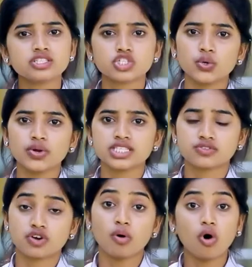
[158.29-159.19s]
the students
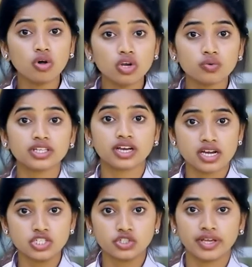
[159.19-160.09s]
from all over the
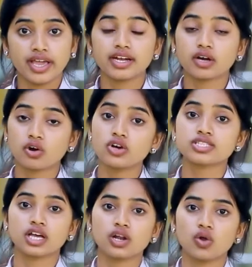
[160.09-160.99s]
country and across
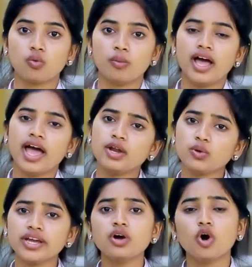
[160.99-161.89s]
the globe, and you
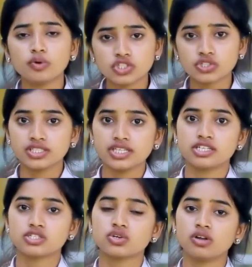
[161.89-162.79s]
get the opportunity
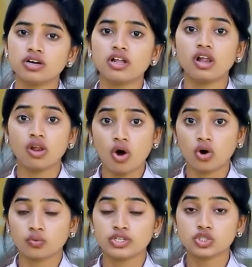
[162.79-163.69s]
to learn a
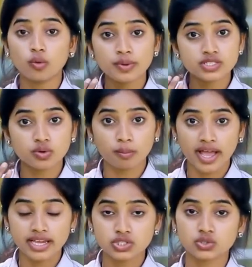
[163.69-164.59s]
lot, which opens your
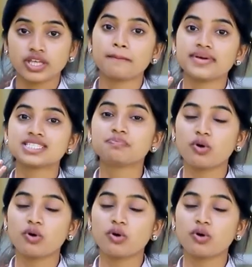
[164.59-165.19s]
mind to the immense